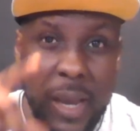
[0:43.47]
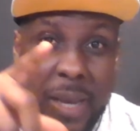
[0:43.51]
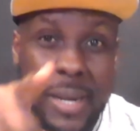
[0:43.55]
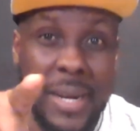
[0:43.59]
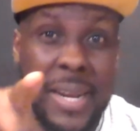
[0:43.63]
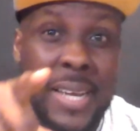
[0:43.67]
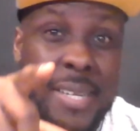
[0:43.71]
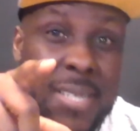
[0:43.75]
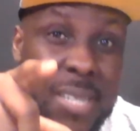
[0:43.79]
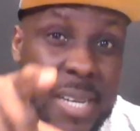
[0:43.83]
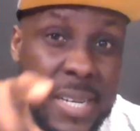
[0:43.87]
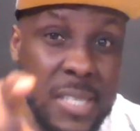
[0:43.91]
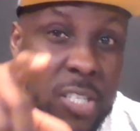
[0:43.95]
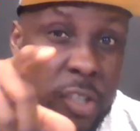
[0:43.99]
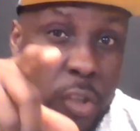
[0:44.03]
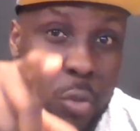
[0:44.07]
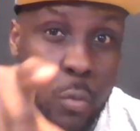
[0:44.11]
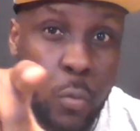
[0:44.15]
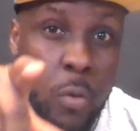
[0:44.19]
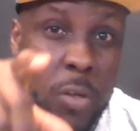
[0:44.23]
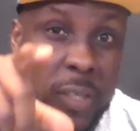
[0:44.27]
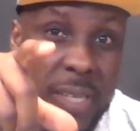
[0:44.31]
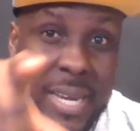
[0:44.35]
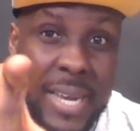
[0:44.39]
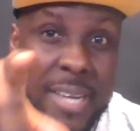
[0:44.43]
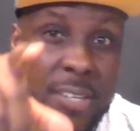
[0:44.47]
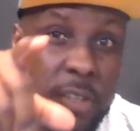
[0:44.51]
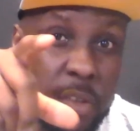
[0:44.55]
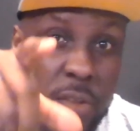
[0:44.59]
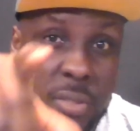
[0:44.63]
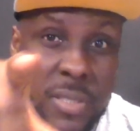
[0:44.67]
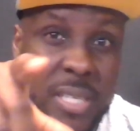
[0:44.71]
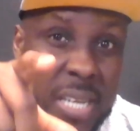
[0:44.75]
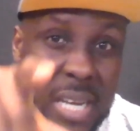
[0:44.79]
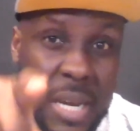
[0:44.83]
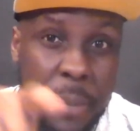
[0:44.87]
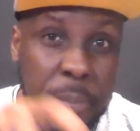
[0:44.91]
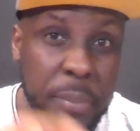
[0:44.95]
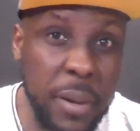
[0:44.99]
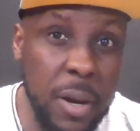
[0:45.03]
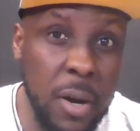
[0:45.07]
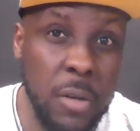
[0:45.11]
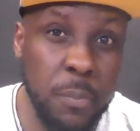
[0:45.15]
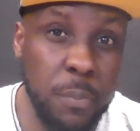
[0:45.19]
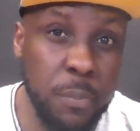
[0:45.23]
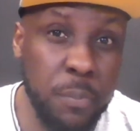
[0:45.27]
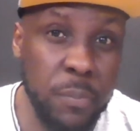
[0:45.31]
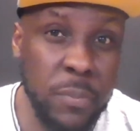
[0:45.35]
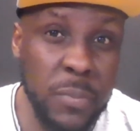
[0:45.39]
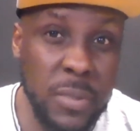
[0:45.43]
Let's listen to what he has to say
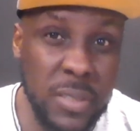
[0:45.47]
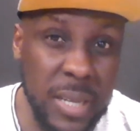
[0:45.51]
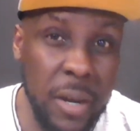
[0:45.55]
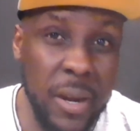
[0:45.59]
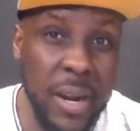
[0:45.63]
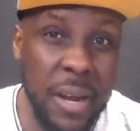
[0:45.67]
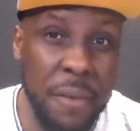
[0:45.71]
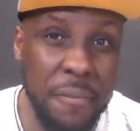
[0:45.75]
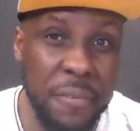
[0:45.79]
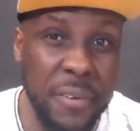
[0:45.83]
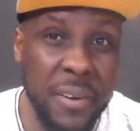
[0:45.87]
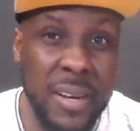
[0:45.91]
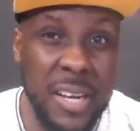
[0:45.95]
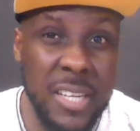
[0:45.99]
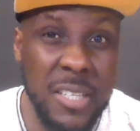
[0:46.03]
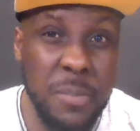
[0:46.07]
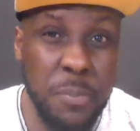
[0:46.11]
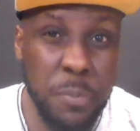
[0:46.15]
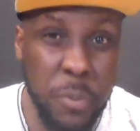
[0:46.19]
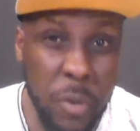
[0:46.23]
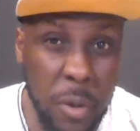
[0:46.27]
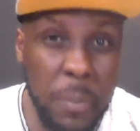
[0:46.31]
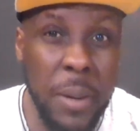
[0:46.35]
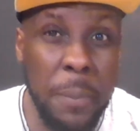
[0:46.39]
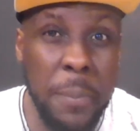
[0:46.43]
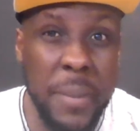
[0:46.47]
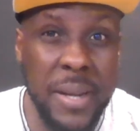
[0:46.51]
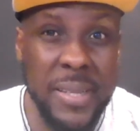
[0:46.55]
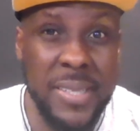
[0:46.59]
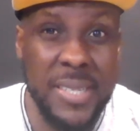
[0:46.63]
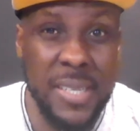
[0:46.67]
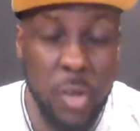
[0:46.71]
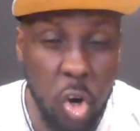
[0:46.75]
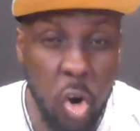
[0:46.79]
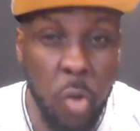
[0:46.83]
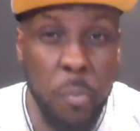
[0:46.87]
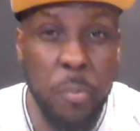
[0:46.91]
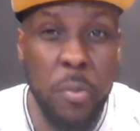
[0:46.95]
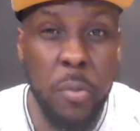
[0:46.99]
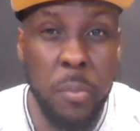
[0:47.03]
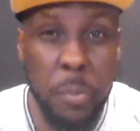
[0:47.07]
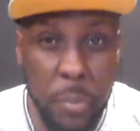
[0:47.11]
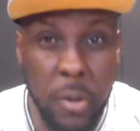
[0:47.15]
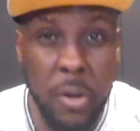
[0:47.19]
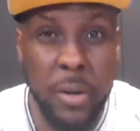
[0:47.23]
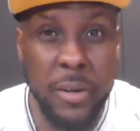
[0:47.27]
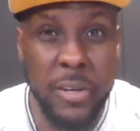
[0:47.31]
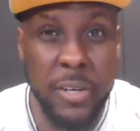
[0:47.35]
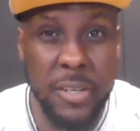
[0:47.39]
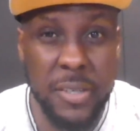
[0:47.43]
about South Africa's problematic open
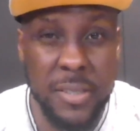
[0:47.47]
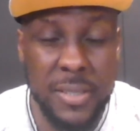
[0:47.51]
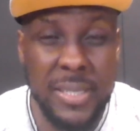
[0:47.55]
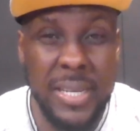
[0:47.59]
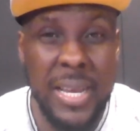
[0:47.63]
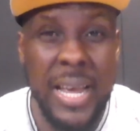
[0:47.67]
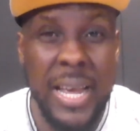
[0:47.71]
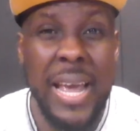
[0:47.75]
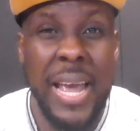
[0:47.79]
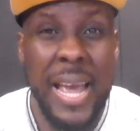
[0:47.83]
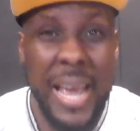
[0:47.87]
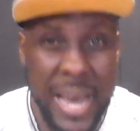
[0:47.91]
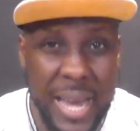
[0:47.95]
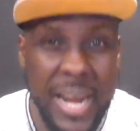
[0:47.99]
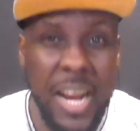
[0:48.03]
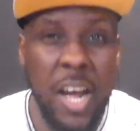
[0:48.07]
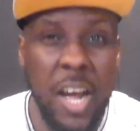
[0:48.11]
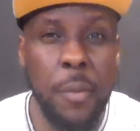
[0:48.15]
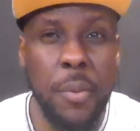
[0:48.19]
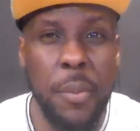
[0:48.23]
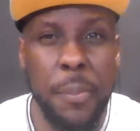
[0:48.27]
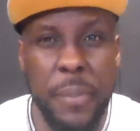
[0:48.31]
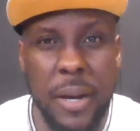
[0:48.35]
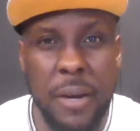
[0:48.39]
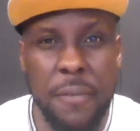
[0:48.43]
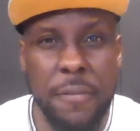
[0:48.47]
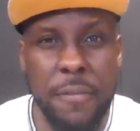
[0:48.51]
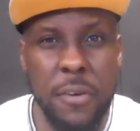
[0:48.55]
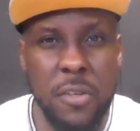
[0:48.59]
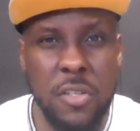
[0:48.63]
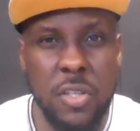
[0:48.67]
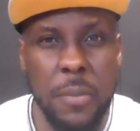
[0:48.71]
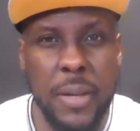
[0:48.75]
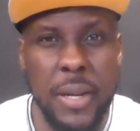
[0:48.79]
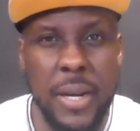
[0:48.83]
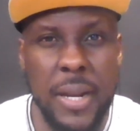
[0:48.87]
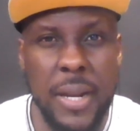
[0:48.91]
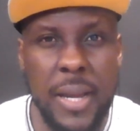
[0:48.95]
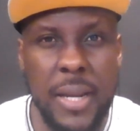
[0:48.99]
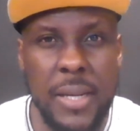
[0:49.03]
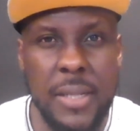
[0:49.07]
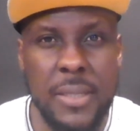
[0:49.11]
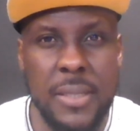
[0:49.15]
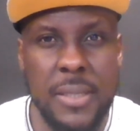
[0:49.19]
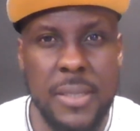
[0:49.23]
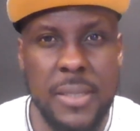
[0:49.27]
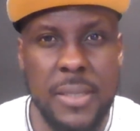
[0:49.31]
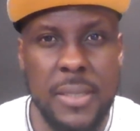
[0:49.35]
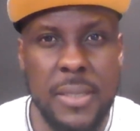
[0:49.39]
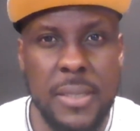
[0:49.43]
borders, and I'll be back for some
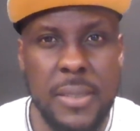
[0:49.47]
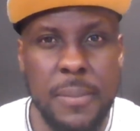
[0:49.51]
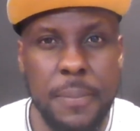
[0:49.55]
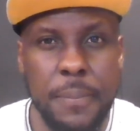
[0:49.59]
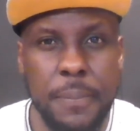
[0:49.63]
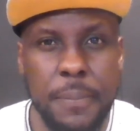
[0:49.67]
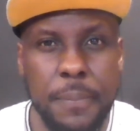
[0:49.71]
analysis.